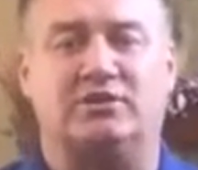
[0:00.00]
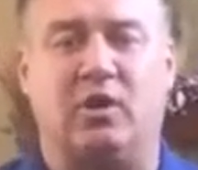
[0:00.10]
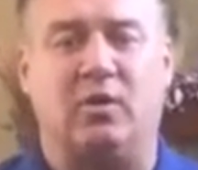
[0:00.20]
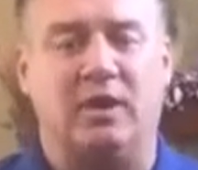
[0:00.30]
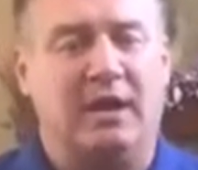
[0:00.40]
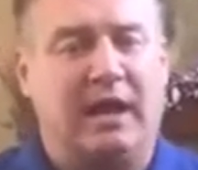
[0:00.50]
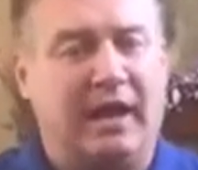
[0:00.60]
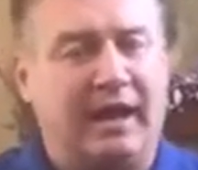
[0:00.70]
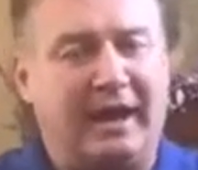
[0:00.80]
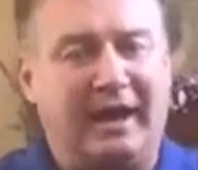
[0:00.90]
So
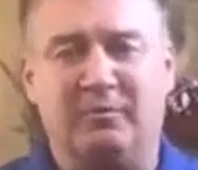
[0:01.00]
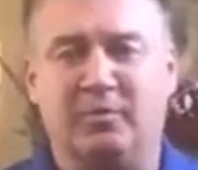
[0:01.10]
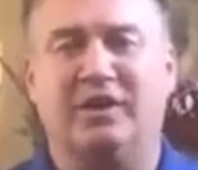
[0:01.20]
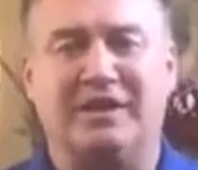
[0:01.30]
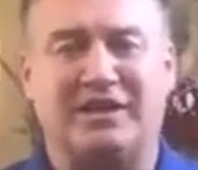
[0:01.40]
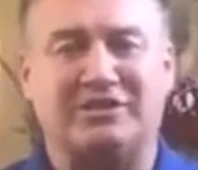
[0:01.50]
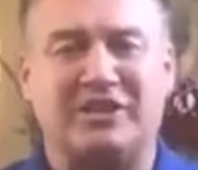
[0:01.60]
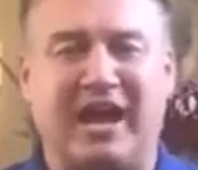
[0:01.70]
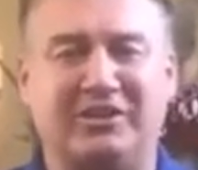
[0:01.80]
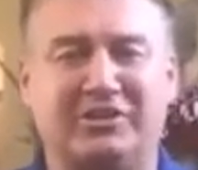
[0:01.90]
I'm really
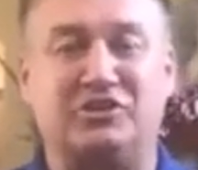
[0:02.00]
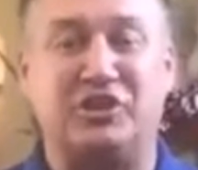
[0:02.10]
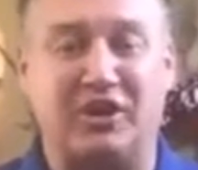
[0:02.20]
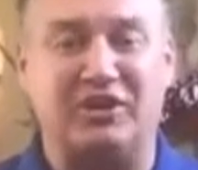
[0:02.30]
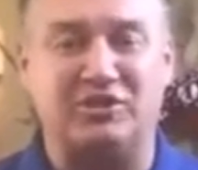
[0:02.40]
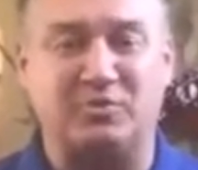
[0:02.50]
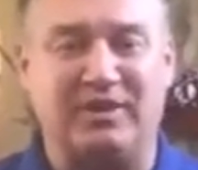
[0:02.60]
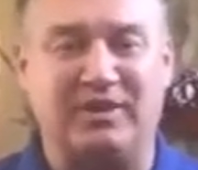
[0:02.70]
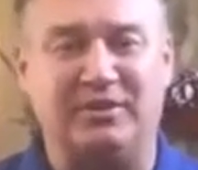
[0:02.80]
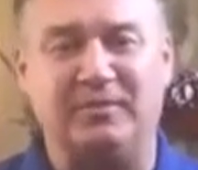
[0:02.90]
excited to share this
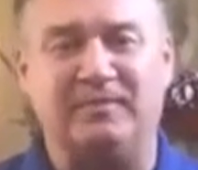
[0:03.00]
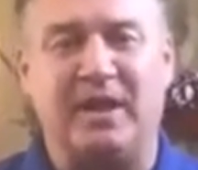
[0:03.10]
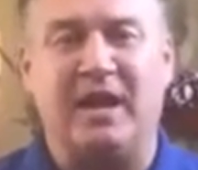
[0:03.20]
with you.